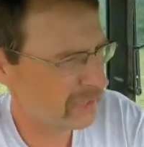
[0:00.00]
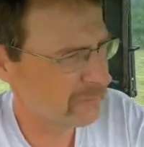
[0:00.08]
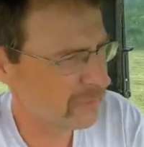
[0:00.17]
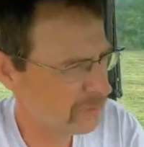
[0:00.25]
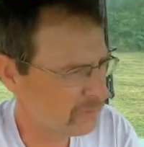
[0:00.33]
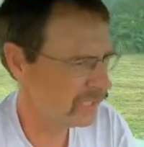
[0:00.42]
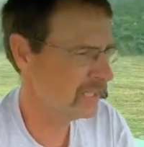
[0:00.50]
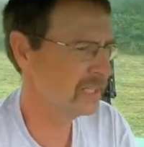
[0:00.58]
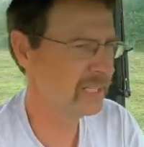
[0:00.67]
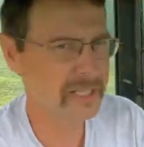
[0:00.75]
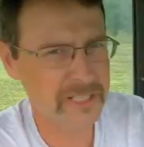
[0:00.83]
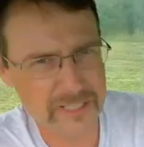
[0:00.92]
of on
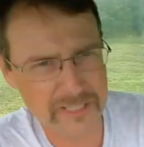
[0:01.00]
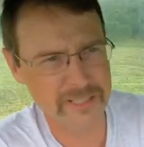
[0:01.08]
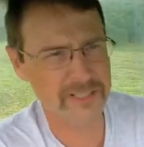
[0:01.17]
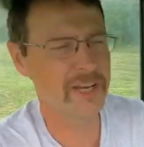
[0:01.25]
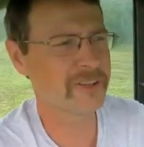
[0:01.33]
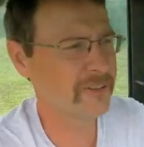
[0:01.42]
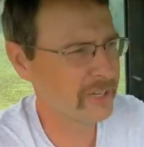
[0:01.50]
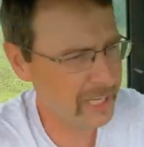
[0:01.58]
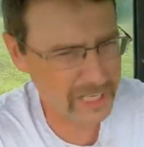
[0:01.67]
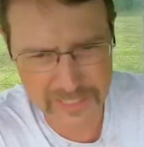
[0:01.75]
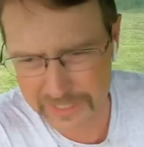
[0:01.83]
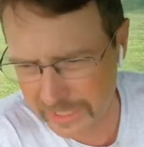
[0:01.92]
the southern
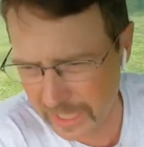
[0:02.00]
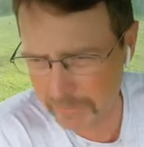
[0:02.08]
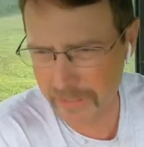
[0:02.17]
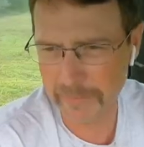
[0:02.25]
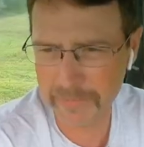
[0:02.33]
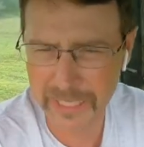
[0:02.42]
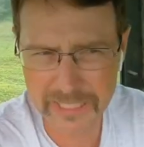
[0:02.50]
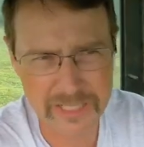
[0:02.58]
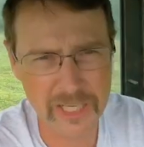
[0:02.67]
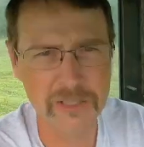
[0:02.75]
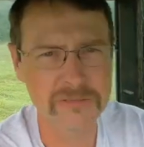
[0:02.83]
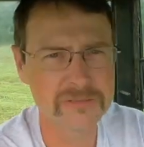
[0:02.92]
edge of the Cumberland
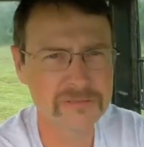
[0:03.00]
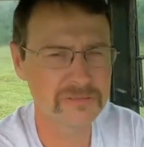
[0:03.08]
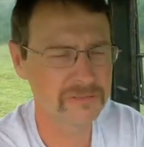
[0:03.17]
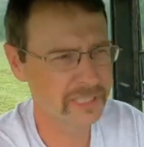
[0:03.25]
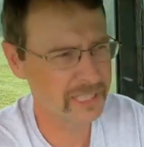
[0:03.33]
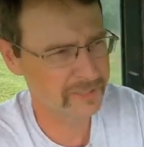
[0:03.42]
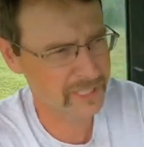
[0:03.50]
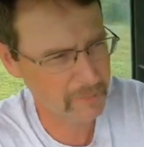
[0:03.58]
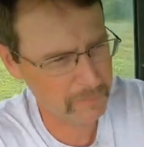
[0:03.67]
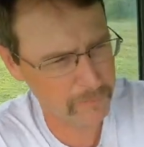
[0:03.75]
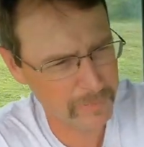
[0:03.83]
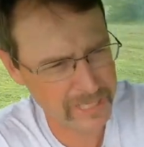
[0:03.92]
Plateau. You got the
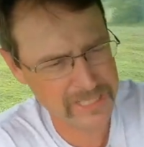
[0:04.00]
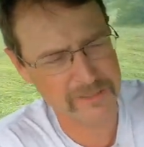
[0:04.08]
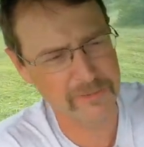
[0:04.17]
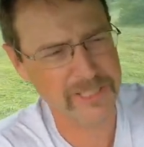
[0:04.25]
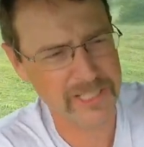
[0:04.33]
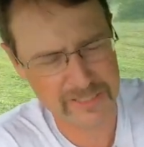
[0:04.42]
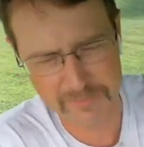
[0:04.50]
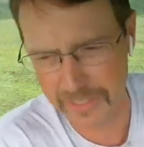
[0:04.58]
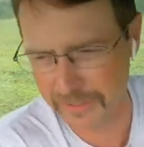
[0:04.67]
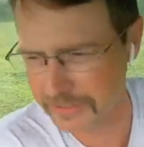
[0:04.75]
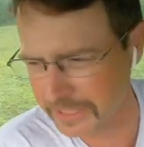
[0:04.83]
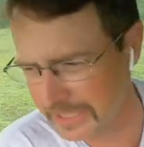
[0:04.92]
Cumberland Basin, which is the
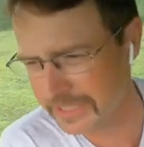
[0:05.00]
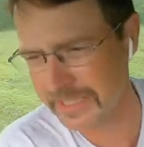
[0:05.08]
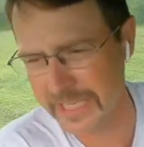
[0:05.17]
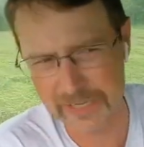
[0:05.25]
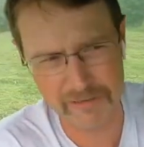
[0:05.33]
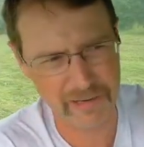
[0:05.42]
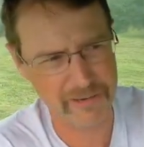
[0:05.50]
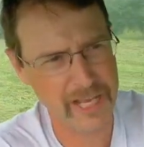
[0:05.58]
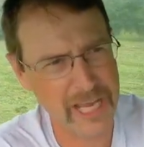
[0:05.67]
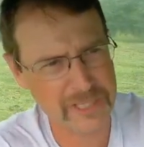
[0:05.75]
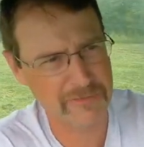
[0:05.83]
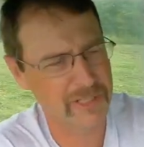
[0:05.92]
middle of Tennessee, around
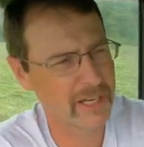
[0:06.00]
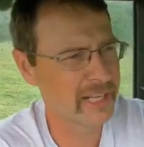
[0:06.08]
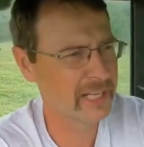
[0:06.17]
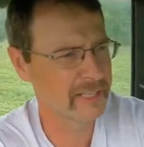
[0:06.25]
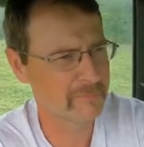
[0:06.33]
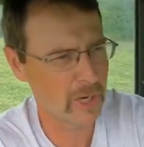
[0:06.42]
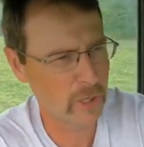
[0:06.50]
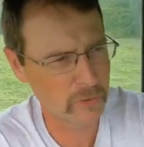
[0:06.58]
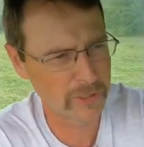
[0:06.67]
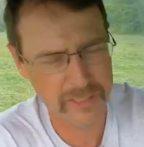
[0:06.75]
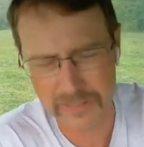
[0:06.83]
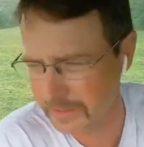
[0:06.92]
Nashville and all that, in the Bowwood,